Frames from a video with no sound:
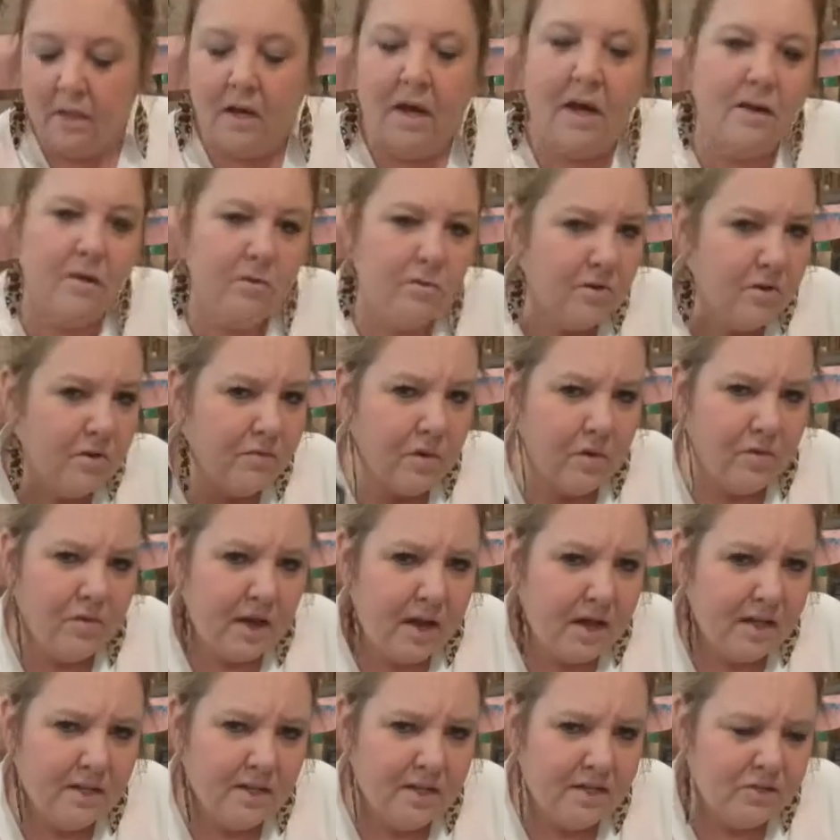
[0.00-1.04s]
I don't know if I've
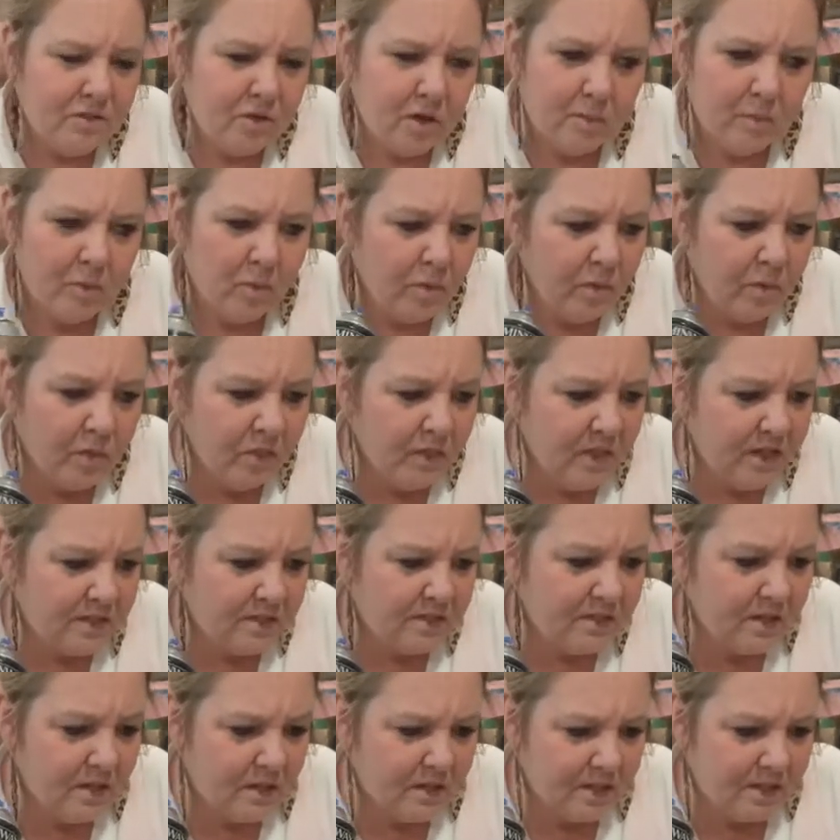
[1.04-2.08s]
had any trouble with
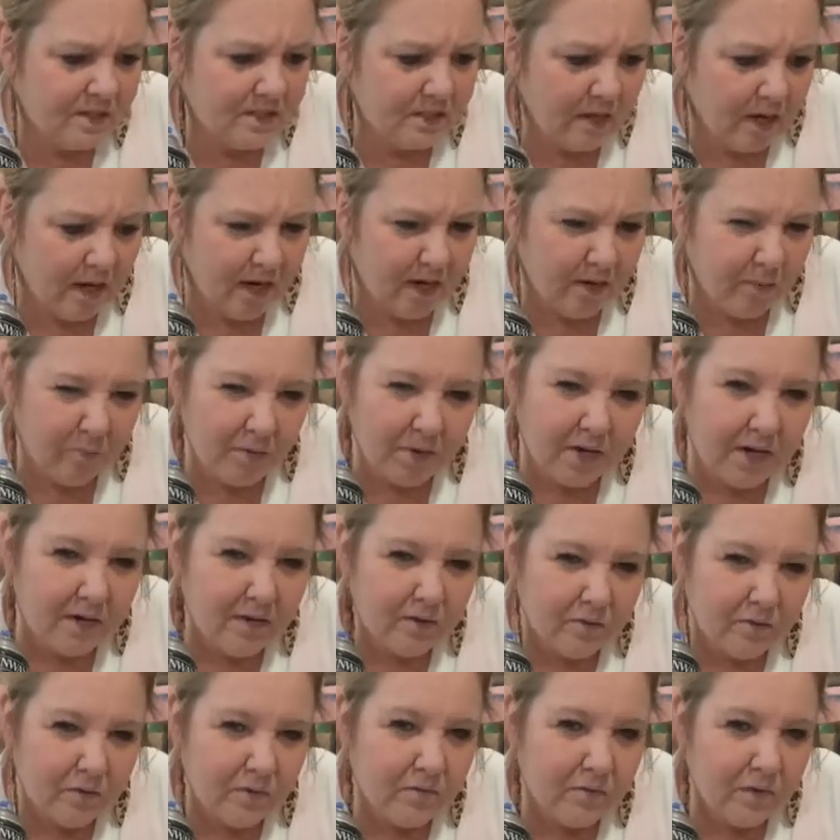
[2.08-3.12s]
this on a sign, but I
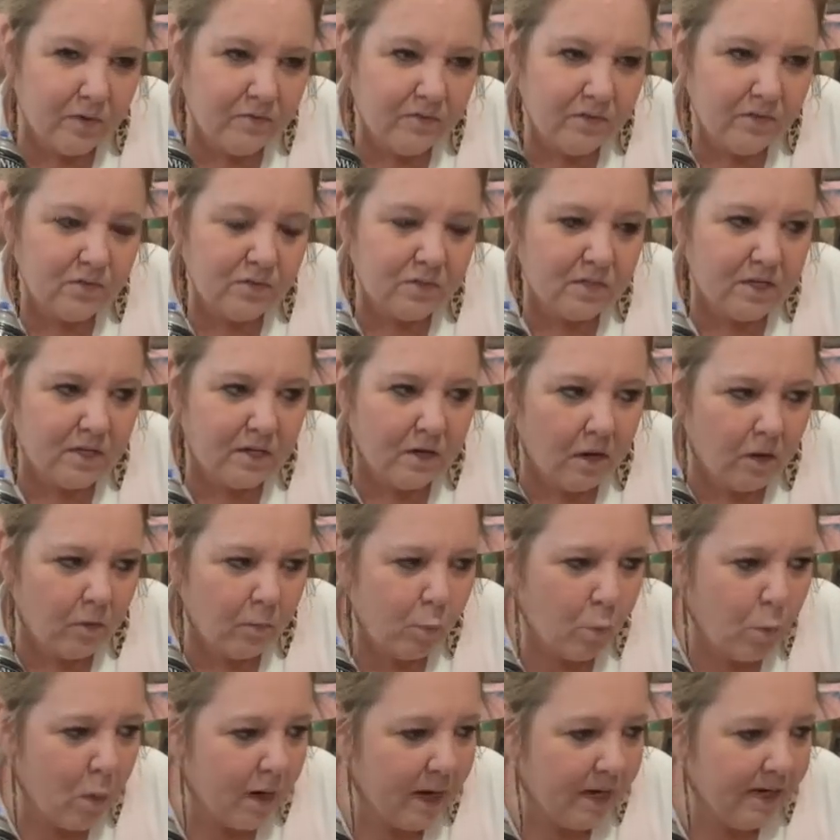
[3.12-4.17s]
don't know if I've used it
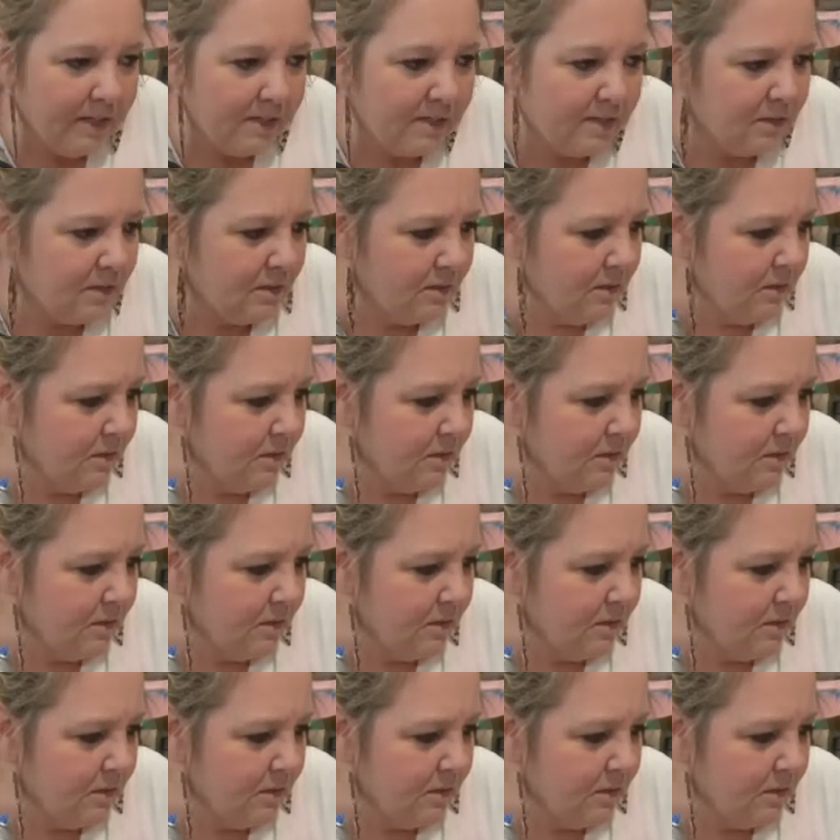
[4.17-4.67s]
on white.